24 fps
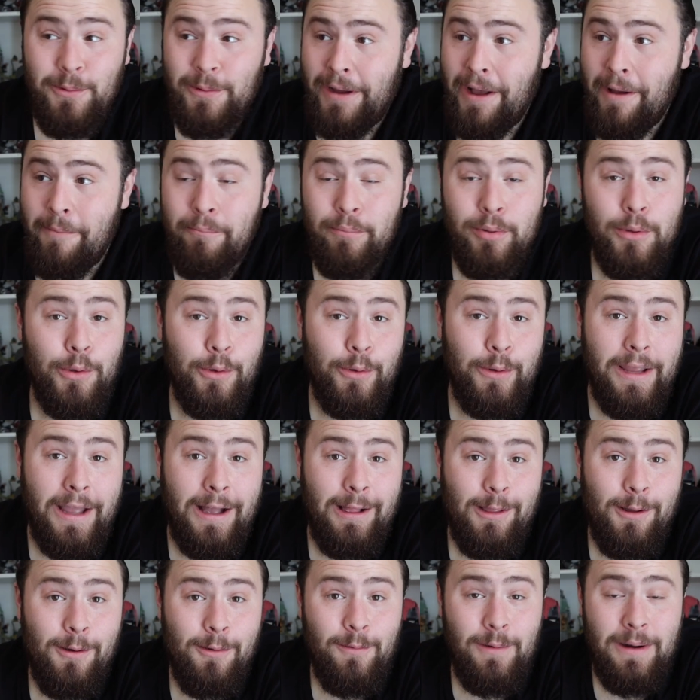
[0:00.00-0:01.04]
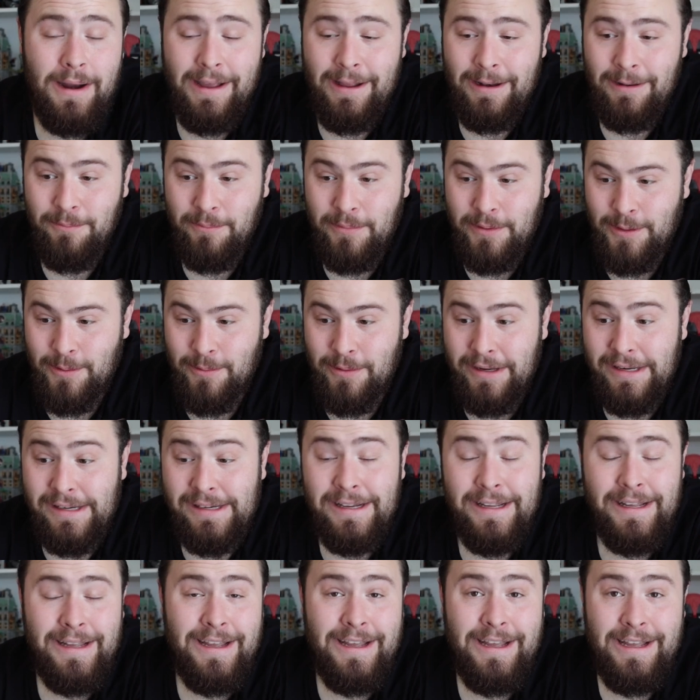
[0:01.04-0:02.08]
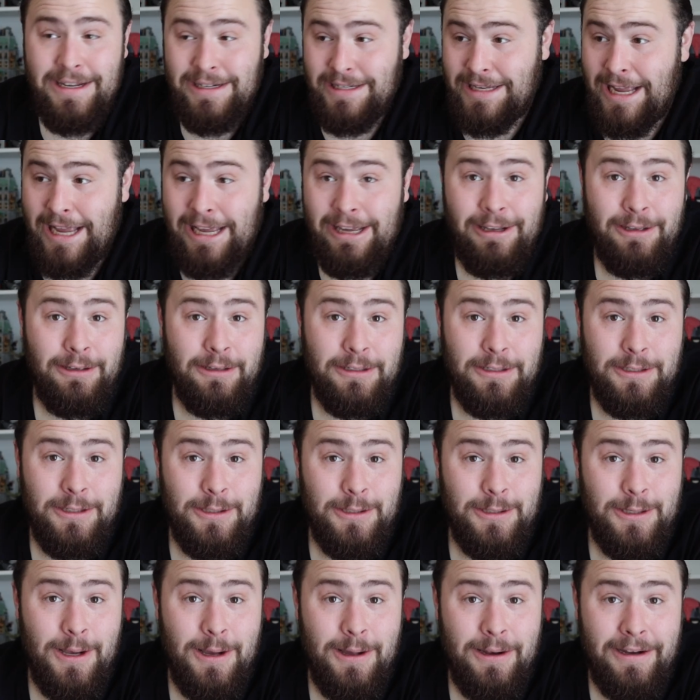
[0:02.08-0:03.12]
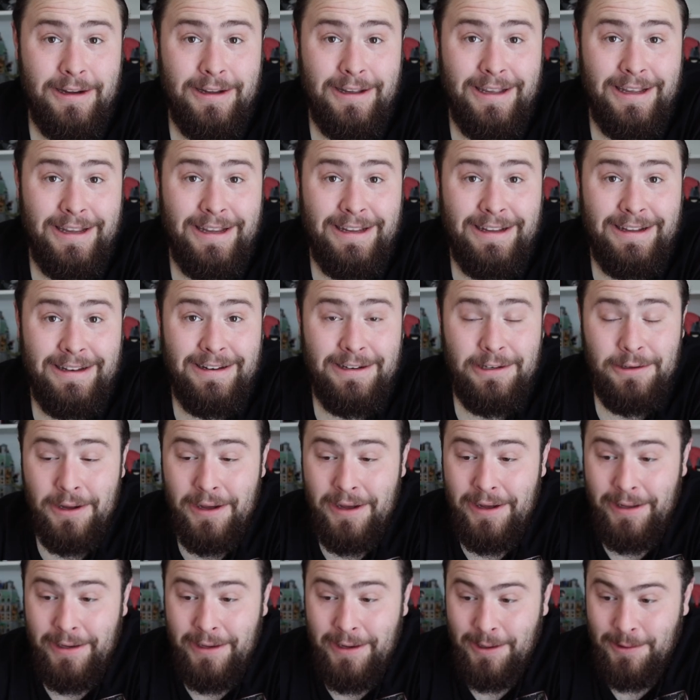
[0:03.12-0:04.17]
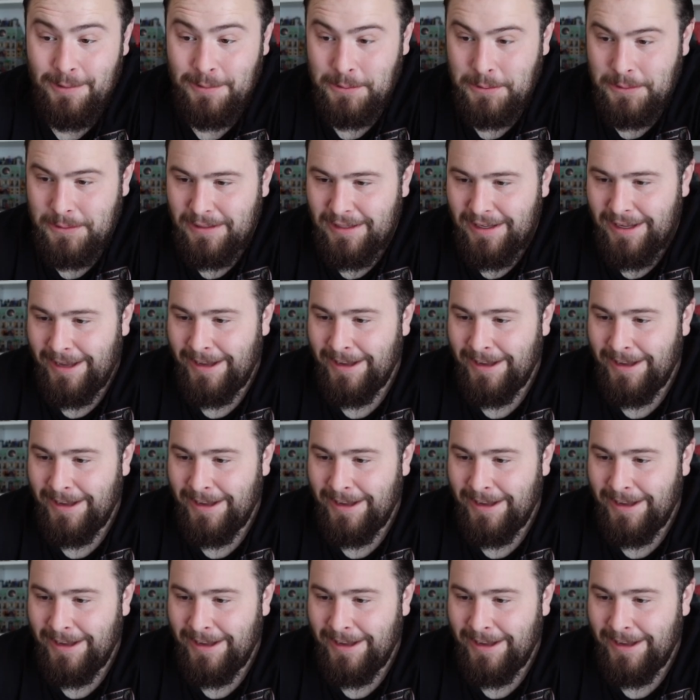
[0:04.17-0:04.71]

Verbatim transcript: We have blue, yellow, red between Tails, Sonic, and uh, Knuckles.